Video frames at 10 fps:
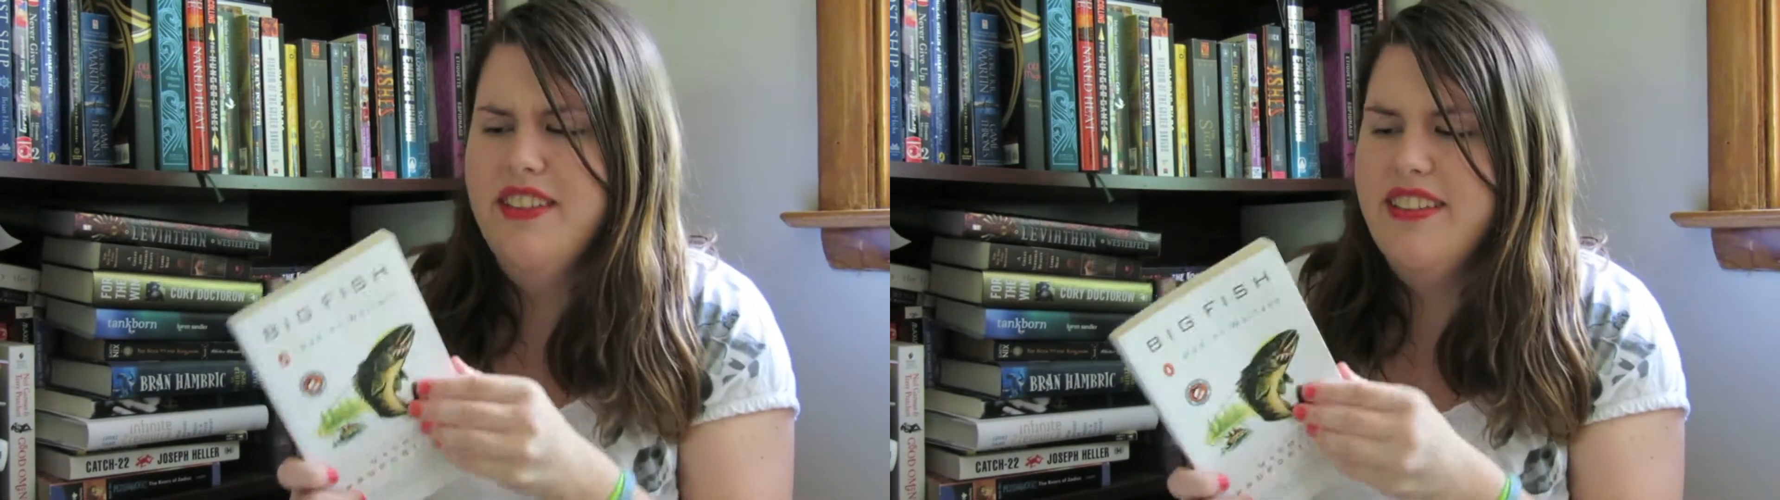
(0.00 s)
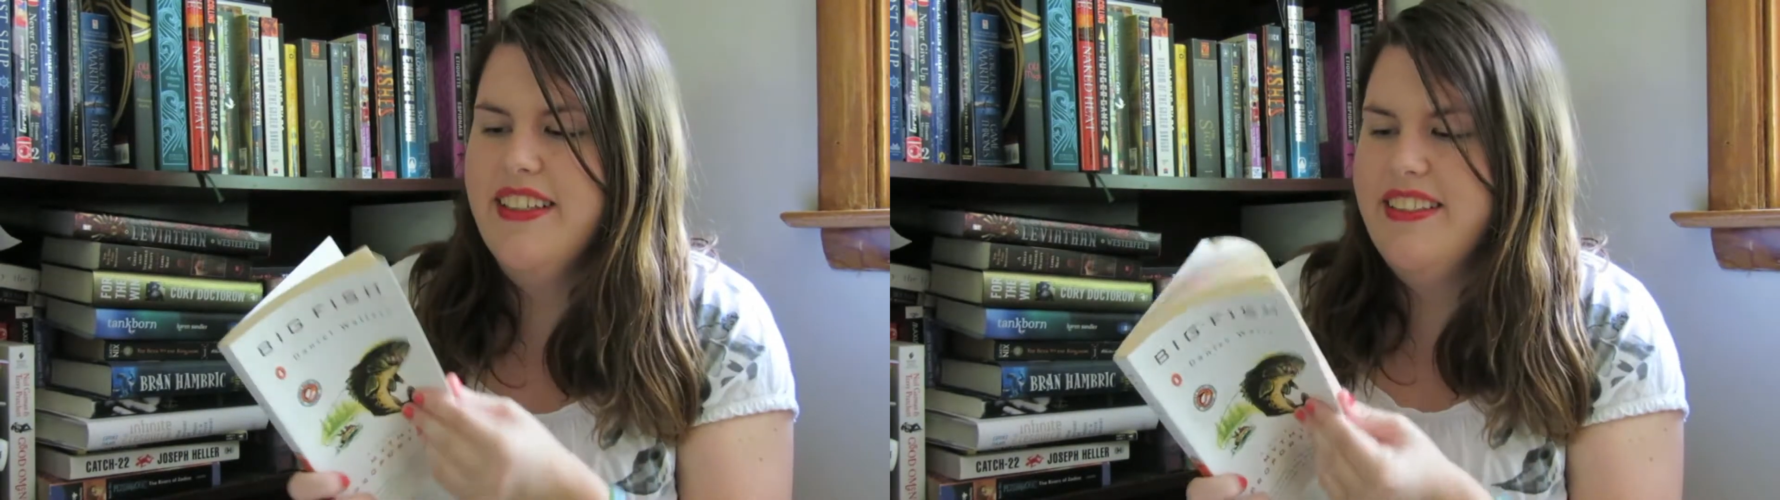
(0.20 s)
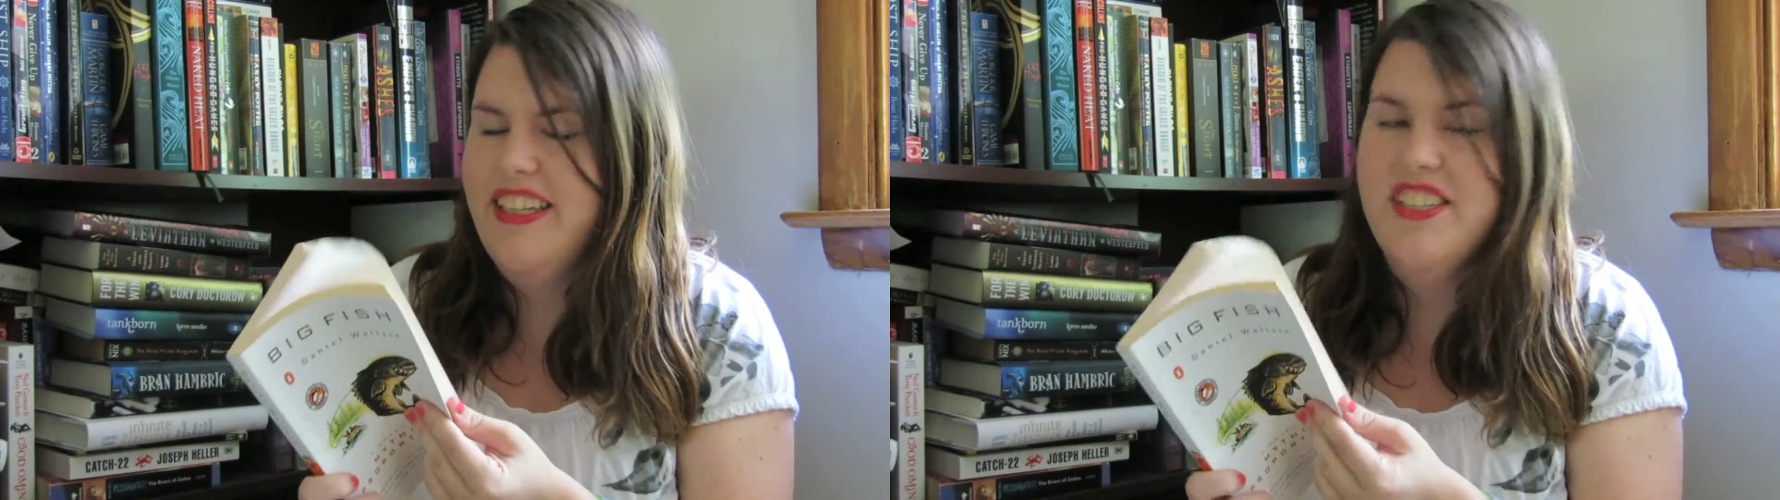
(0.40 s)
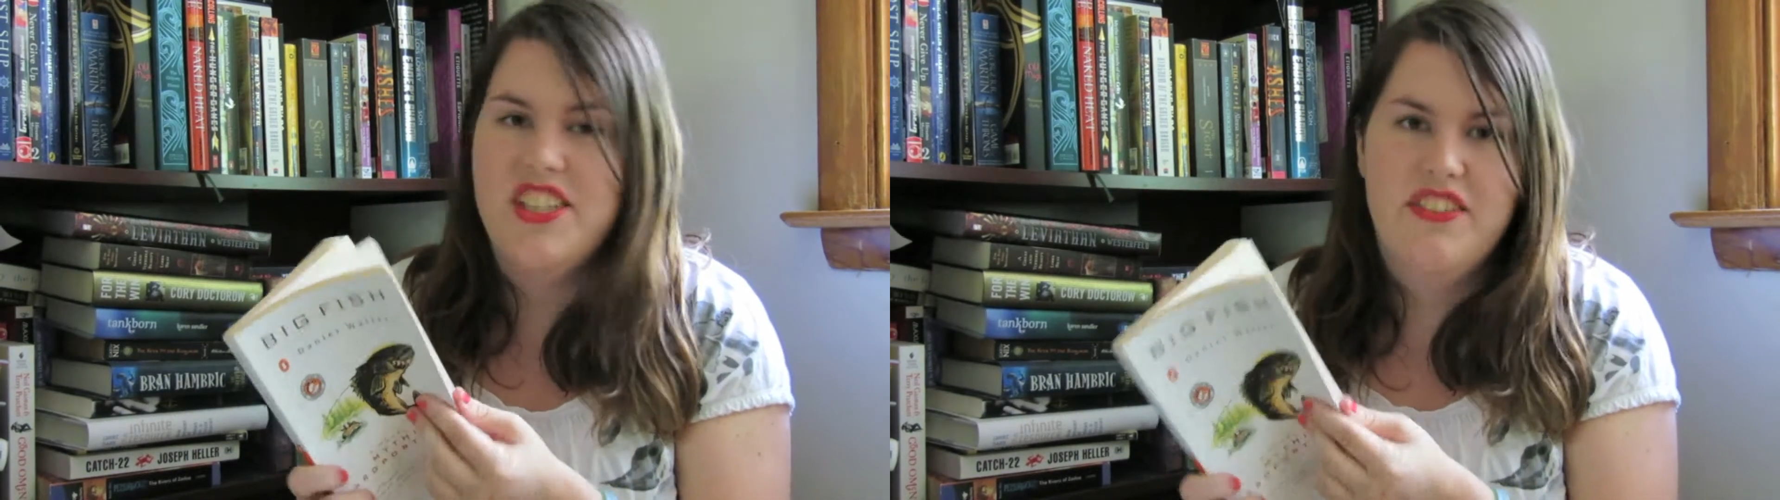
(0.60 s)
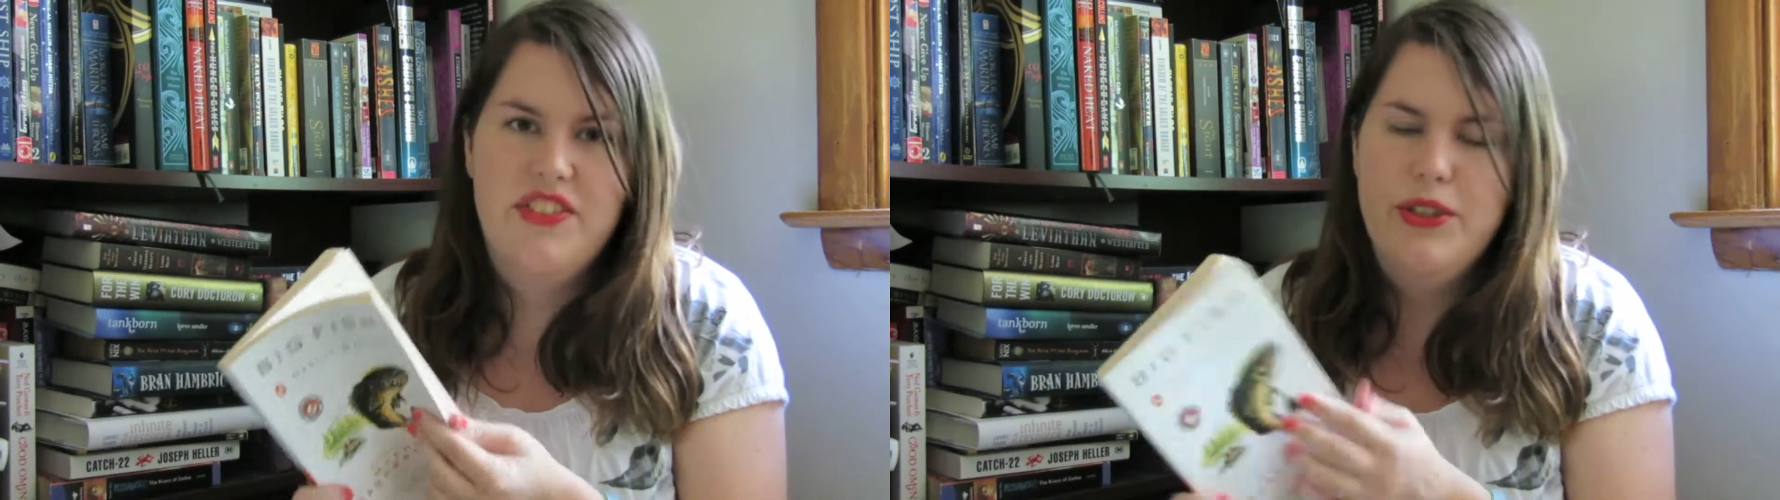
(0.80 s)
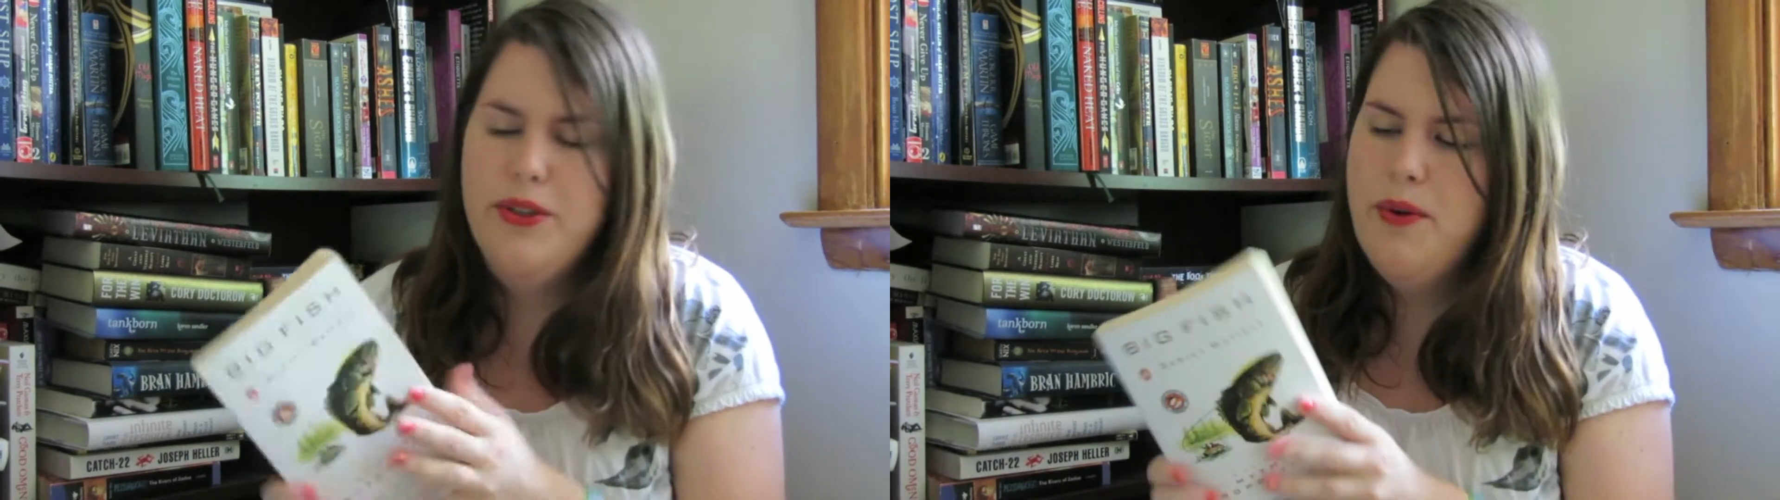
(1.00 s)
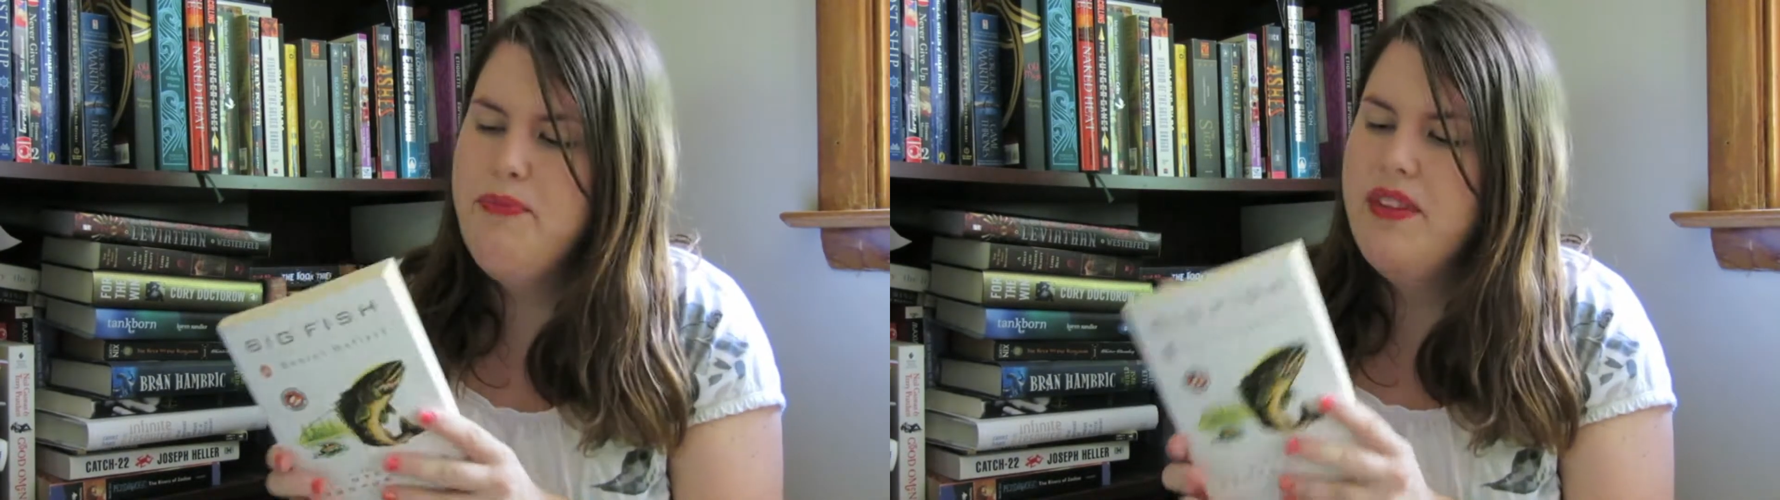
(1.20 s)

It's like deja vu.